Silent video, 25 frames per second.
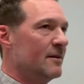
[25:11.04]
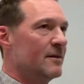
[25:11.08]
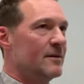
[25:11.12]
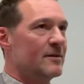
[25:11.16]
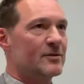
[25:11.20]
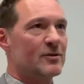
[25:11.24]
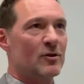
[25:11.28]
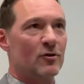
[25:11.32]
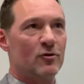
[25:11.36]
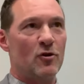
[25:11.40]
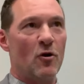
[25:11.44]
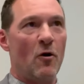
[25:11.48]

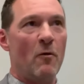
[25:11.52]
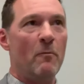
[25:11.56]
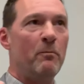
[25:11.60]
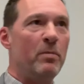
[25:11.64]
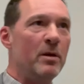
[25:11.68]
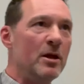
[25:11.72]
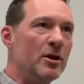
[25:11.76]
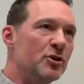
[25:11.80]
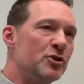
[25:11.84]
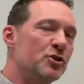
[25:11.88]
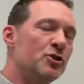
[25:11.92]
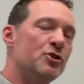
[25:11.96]
So don't
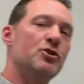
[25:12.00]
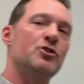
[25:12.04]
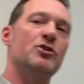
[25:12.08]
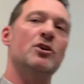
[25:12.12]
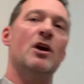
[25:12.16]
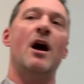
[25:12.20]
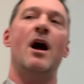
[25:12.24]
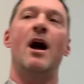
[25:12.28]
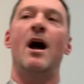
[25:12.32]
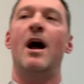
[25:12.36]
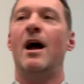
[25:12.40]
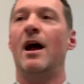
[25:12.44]
be
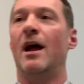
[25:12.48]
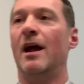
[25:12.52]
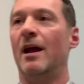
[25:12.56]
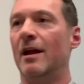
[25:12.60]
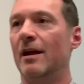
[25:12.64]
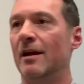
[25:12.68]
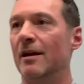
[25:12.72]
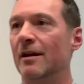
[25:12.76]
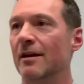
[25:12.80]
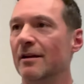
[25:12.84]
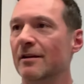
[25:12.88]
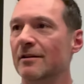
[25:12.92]

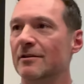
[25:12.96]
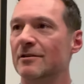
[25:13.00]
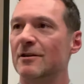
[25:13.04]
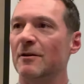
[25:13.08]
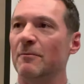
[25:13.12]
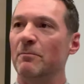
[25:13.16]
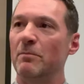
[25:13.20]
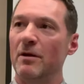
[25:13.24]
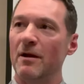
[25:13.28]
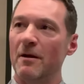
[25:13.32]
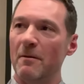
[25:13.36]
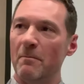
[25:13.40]
shy to
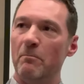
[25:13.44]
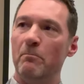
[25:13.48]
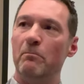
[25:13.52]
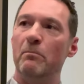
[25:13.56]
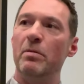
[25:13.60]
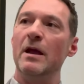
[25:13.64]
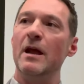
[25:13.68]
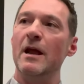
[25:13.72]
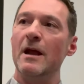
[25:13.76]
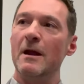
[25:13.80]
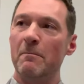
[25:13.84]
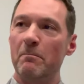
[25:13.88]
be a
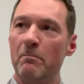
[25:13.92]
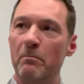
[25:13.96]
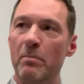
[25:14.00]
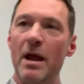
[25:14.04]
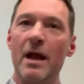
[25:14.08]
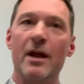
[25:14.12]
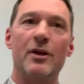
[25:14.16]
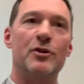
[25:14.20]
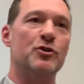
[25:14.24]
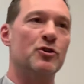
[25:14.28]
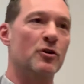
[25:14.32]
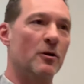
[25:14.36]
big
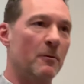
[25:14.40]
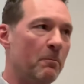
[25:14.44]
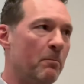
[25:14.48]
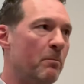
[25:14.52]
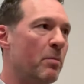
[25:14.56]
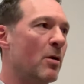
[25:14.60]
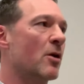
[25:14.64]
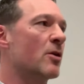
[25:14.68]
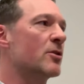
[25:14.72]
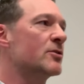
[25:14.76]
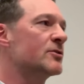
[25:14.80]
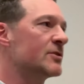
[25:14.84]
picture
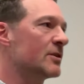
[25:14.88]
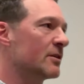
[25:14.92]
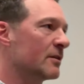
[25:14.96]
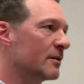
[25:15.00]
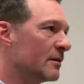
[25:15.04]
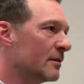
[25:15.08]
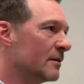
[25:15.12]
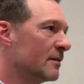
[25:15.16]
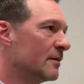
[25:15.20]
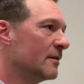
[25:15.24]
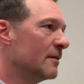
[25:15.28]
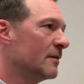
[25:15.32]
person.
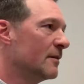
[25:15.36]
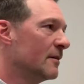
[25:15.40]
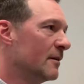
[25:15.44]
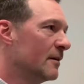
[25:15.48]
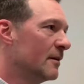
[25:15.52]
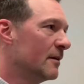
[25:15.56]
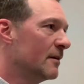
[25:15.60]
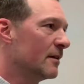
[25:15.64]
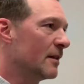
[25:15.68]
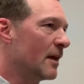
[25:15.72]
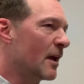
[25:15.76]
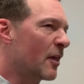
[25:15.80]

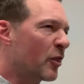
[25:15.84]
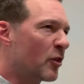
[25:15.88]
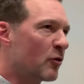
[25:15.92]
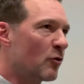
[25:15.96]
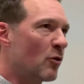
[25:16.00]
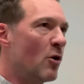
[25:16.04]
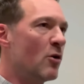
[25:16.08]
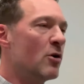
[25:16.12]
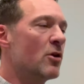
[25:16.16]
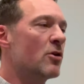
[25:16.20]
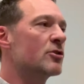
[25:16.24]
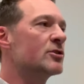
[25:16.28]
Like
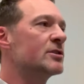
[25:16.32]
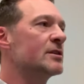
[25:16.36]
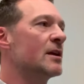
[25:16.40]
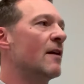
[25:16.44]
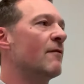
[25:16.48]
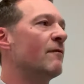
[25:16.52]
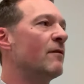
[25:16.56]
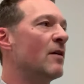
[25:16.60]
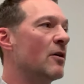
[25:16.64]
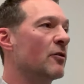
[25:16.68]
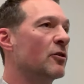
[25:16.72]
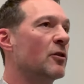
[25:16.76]
throw
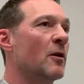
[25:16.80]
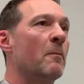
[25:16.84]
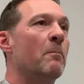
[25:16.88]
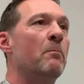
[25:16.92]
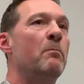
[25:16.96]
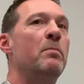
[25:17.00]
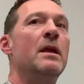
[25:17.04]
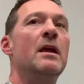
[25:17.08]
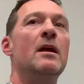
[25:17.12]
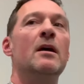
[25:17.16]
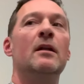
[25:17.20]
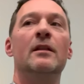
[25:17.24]
yourself out there,
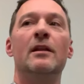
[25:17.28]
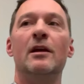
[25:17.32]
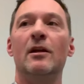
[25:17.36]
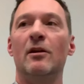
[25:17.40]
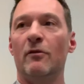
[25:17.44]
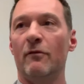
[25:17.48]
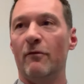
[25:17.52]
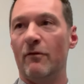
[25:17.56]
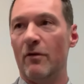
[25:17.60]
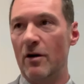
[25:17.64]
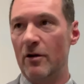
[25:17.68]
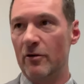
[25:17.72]
be a
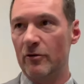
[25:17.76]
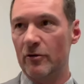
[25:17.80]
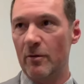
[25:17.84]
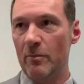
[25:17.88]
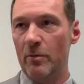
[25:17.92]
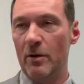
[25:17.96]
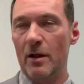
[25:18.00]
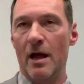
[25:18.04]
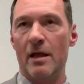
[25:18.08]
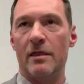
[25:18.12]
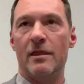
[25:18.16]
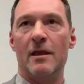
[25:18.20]
little
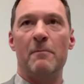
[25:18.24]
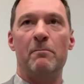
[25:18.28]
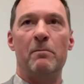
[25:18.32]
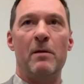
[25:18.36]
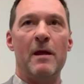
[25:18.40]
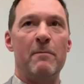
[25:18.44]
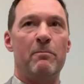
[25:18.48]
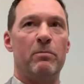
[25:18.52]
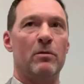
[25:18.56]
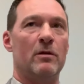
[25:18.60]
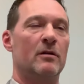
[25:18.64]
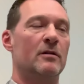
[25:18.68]
vulnerable. I think
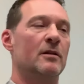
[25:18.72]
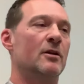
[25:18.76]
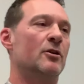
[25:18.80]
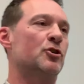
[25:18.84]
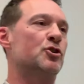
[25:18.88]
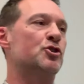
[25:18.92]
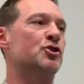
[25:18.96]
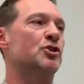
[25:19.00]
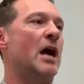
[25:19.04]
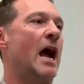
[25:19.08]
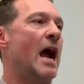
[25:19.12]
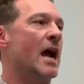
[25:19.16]
people are a little
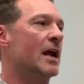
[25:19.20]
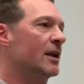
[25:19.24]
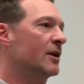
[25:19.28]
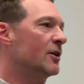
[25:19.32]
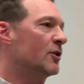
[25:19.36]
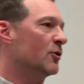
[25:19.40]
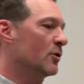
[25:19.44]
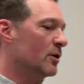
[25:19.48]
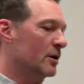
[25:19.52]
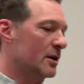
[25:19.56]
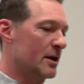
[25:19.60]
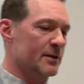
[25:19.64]
shy to
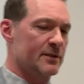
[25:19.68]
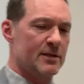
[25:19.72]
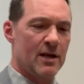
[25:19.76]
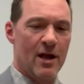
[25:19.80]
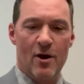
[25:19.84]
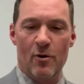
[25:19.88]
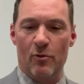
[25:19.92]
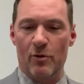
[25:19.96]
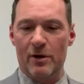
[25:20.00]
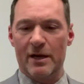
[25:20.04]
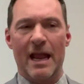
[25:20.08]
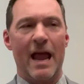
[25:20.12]
do it because,
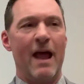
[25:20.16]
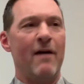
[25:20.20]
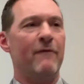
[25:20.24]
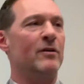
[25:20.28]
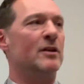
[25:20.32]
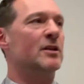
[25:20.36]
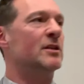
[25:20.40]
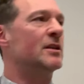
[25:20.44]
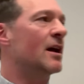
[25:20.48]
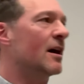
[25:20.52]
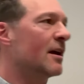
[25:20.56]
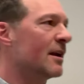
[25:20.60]
well, you
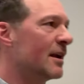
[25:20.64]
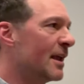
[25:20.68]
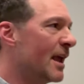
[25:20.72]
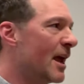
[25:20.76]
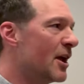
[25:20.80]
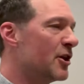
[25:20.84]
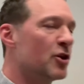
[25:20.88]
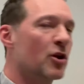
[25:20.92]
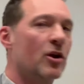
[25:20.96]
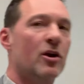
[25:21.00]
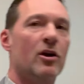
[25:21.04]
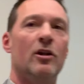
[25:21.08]
haven't done it yet
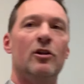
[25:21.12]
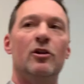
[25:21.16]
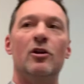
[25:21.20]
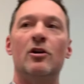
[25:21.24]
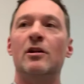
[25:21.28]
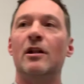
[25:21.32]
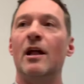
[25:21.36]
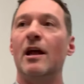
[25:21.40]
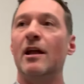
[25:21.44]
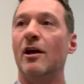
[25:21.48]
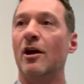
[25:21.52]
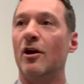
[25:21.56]
and you're going to look
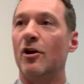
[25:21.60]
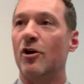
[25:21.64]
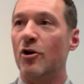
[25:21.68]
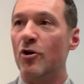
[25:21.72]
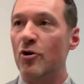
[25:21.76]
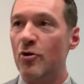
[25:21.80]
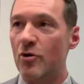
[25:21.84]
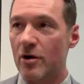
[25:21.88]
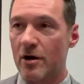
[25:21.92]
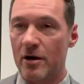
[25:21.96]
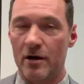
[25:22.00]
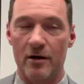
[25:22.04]
like a
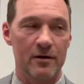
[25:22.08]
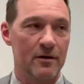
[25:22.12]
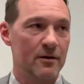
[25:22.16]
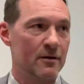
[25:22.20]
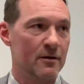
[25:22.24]
kook.